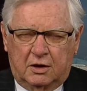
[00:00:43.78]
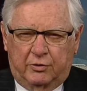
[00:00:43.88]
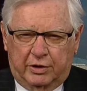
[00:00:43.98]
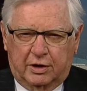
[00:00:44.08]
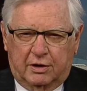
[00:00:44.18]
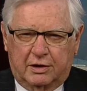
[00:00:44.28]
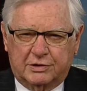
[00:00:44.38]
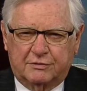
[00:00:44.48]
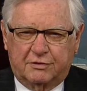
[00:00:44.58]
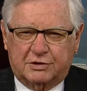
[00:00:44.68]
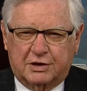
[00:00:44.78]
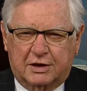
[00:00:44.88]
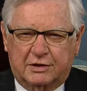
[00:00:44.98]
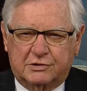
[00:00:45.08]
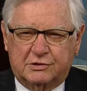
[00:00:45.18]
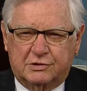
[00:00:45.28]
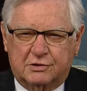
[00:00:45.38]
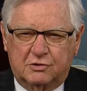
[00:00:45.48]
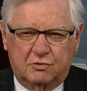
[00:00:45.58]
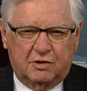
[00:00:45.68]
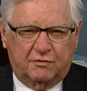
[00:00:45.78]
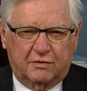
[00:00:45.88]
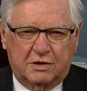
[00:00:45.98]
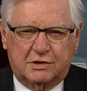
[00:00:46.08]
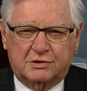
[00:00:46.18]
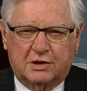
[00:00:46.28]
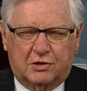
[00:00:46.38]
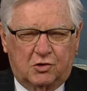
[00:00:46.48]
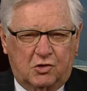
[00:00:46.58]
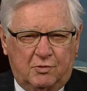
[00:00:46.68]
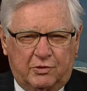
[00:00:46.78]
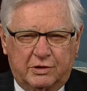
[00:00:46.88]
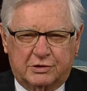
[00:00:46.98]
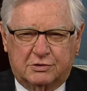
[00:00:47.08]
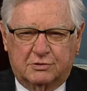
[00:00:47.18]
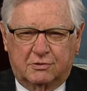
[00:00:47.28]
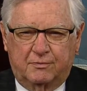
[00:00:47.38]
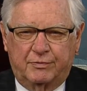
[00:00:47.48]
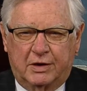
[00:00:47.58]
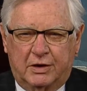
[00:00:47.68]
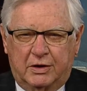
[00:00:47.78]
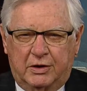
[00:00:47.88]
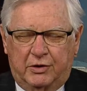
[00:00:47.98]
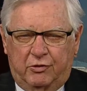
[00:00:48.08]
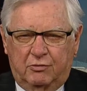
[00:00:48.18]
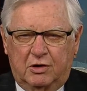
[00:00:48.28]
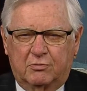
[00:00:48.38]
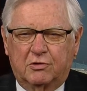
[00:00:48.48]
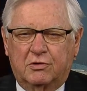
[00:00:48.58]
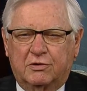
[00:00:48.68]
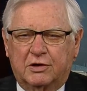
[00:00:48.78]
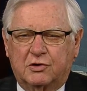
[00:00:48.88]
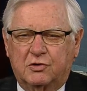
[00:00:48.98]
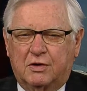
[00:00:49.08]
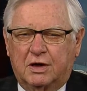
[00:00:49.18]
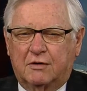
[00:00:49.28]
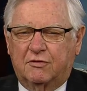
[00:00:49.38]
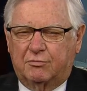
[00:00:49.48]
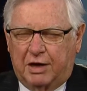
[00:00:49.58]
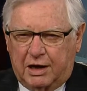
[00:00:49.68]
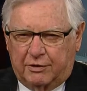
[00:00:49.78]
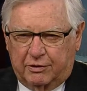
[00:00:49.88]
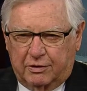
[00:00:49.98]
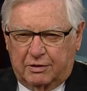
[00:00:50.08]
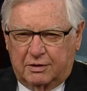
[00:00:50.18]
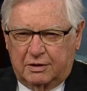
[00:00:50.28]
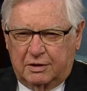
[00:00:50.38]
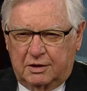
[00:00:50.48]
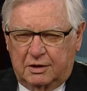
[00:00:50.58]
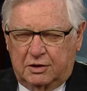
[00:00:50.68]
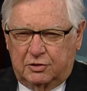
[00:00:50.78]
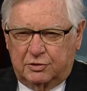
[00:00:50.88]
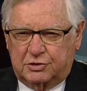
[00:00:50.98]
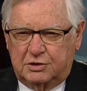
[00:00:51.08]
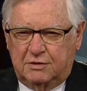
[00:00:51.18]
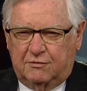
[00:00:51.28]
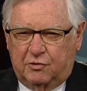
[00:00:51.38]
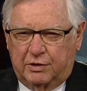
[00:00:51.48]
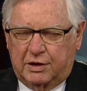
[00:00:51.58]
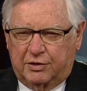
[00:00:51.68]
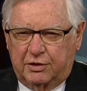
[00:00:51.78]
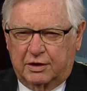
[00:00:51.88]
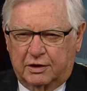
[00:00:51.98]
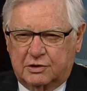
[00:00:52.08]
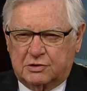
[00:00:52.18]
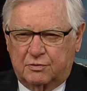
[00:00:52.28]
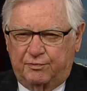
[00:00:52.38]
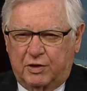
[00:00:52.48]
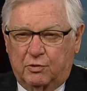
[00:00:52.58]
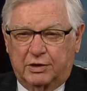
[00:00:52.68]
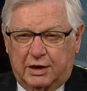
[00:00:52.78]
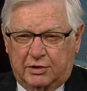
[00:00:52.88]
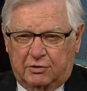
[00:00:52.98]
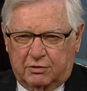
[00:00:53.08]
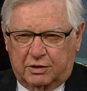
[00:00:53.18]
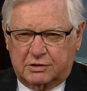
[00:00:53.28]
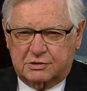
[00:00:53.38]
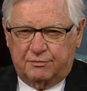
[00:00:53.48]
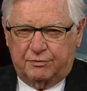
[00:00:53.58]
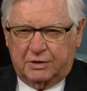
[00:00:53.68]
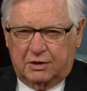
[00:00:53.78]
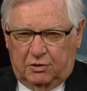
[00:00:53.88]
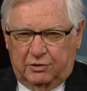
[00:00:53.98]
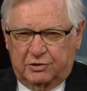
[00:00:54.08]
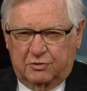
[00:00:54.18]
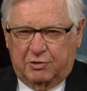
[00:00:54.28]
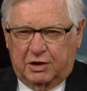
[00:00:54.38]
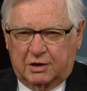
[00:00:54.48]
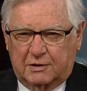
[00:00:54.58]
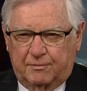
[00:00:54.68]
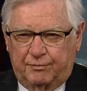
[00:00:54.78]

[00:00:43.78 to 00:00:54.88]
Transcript: Regardless of the challenges you may face at home or in school, remember that you have the power to achieve great things without drugs holding you back.